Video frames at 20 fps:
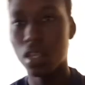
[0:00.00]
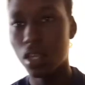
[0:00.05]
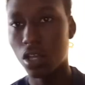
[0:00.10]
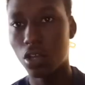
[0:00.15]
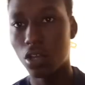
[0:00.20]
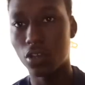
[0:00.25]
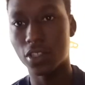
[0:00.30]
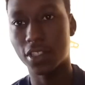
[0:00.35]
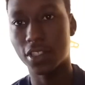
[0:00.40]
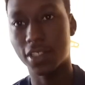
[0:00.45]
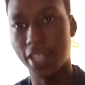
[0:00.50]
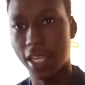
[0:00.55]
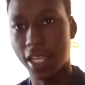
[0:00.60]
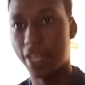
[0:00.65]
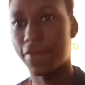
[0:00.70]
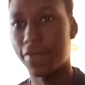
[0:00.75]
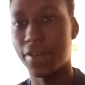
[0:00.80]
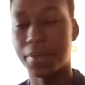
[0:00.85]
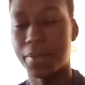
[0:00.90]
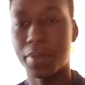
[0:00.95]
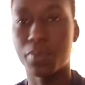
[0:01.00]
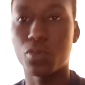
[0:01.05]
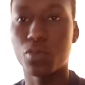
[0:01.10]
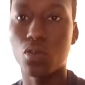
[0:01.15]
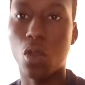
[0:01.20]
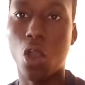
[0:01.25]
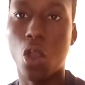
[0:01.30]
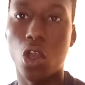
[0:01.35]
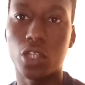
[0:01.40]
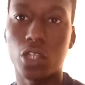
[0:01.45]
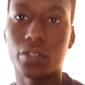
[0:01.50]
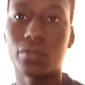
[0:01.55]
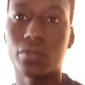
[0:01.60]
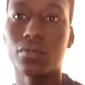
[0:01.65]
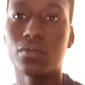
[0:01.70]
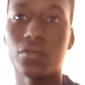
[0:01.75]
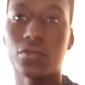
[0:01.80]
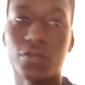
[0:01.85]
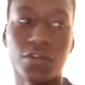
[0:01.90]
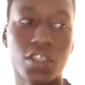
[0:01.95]
because there are different people
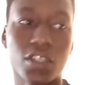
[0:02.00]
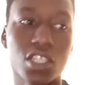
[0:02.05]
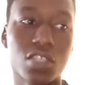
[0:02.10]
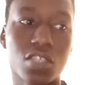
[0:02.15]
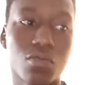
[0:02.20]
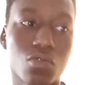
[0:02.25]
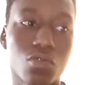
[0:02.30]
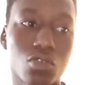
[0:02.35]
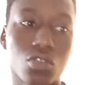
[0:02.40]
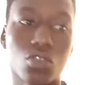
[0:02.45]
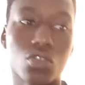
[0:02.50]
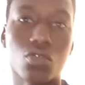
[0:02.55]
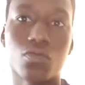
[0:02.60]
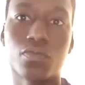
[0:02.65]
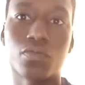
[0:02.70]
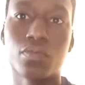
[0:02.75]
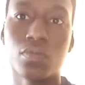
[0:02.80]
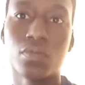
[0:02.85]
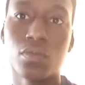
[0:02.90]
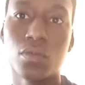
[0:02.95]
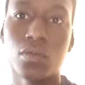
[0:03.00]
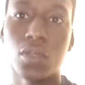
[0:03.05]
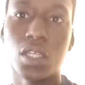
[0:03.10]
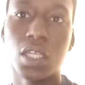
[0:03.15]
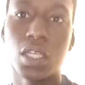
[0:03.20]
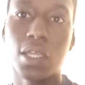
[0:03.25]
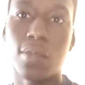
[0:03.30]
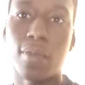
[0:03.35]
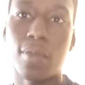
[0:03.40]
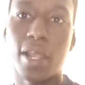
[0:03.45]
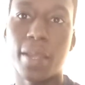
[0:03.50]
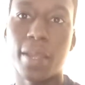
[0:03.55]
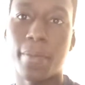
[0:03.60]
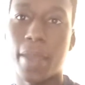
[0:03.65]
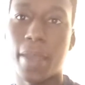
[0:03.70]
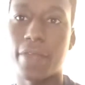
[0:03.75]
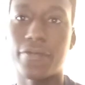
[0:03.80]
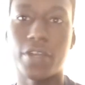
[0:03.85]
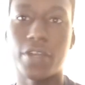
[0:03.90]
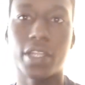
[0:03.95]
on Facebook. So like
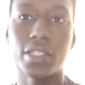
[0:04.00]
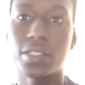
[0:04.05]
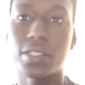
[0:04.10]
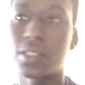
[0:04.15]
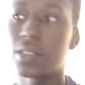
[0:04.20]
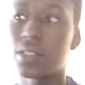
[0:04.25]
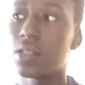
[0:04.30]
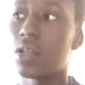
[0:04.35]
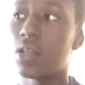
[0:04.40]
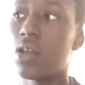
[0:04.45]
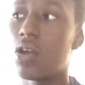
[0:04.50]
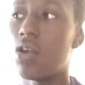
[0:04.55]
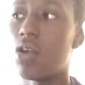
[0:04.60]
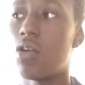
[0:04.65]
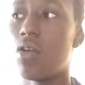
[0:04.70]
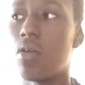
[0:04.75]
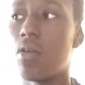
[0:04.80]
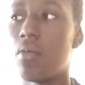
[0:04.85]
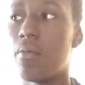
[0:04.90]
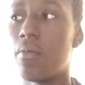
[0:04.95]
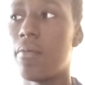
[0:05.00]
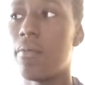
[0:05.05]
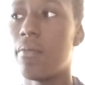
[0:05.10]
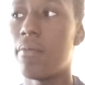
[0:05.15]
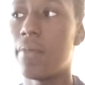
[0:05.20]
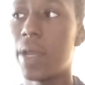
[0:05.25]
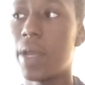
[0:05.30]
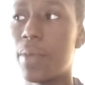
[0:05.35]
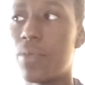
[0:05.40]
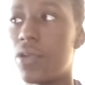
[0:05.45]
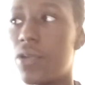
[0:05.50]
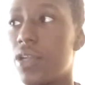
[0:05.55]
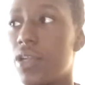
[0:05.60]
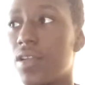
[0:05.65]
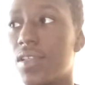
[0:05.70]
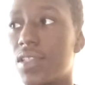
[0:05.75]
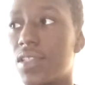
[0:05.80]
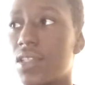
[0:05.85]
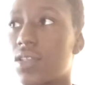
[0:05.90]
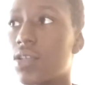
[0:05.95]
my friends or my
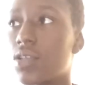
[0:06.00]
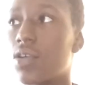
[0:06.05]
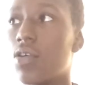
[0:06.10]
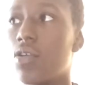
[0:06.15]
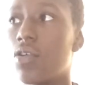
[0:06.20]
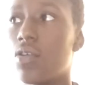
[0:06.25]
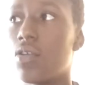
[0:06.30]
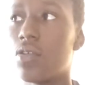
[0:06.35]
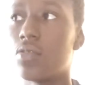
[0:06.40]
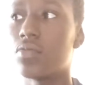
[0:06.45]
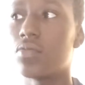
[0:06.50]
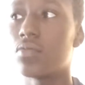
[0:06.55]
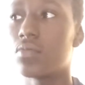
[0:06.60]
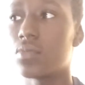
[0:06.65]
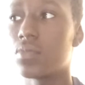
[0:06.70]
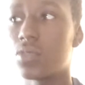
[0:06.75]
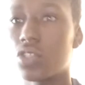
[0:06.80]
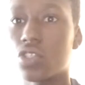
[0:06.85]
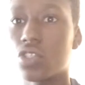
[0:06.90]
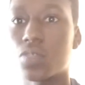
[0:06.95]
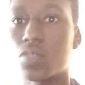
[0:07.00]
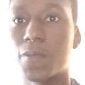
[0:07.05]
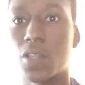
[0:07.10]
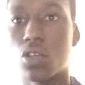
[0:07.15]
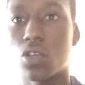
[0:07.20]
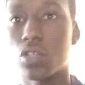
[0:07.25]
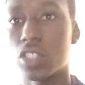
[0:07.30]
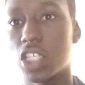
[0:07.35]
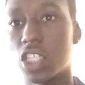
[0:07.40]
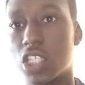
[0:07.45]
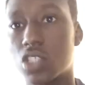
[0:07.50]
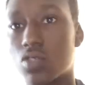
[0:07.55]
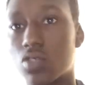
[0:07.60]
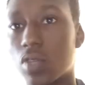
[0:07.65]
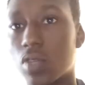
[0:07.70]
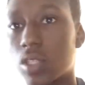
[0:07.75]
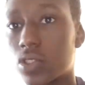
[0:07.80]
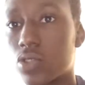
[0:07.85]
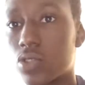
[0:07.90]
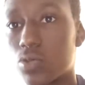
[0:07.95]
brothers, or just be
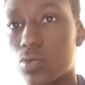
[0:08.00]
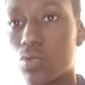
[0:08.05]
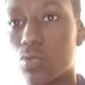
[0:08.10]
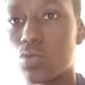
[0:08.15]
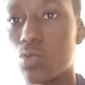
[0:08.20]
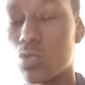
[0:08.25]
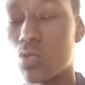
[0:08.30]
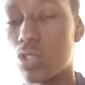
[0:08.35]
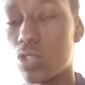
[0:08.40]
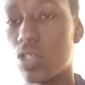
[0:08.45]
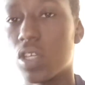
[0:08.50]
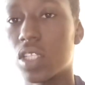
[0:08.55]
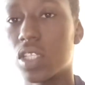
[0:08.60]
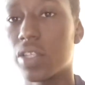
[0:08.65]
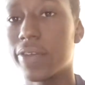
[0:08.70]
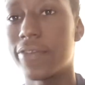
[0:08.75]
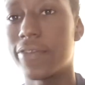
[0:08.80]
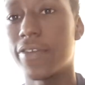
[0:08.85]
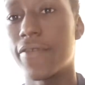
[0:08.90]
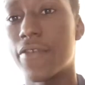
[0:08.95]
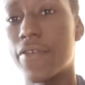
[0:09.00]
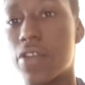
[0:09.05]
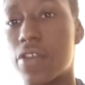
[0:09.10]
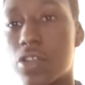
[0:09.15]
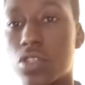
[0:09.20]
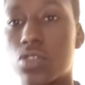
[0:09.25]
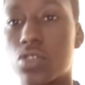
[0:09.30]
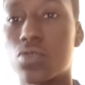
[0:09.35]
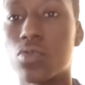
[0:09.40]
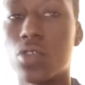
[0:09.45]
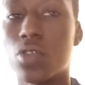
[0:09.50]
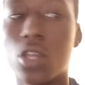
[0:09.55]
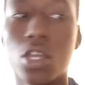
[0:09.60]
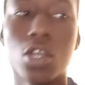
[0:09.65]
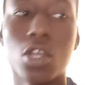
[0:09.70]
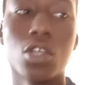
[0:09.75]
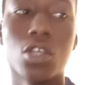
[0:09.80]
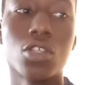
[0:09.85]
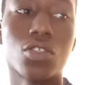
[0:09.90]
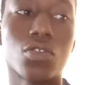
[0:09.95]
contextual to who you are referring to.
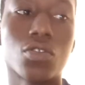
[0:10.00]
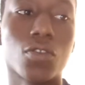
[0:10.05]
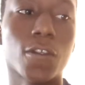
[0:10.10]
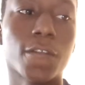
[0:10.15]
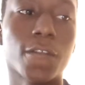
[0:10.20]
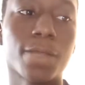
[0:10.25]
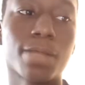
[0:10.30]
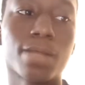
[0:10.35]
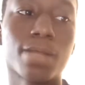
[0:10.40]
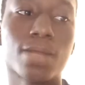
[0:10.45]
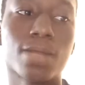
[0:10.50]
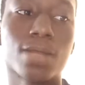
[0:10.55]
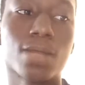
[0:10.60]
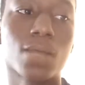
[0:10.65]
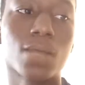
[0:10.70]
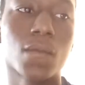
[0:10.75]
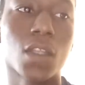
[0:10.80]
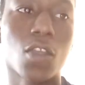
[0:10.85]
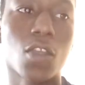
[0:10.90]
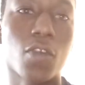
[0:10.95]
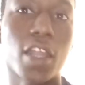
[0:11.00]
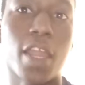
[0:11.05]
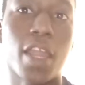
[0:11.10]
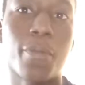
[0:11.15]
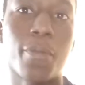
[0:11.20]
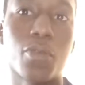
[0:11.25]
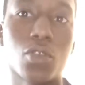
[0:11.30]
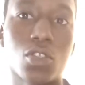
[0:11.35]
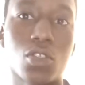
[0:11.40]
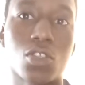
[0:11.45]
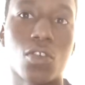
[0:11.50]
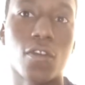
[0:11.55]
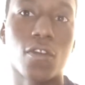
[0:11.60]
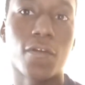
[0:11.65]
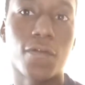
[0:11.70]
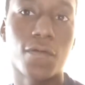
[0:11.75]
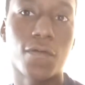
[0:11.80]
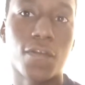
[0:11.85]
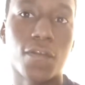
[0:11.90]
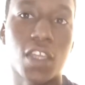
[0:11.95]
So when I post on
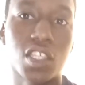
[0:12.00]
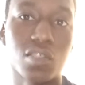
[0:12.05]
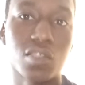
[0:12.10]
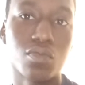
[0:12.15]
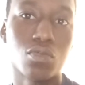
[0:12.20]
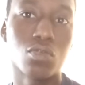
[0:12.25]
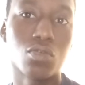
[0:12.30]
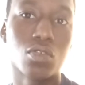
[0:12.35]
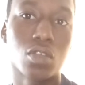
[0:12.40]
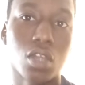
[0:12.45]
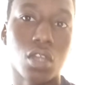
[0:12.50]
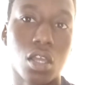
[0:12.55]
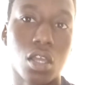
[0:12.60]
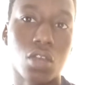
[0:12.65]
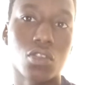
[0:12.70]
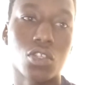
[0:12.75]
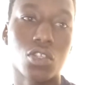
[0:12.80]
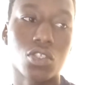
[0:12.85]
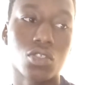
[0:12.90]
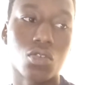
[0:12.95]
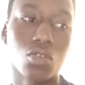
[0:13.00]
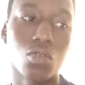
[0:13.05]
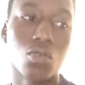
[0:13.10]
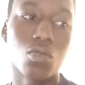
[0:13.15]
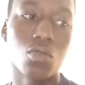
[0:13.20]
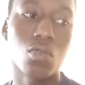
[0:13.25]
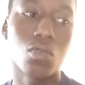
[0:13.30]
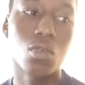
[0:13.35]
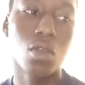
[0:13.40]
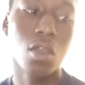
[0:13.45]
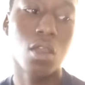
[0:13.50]
Facebook, I'll just go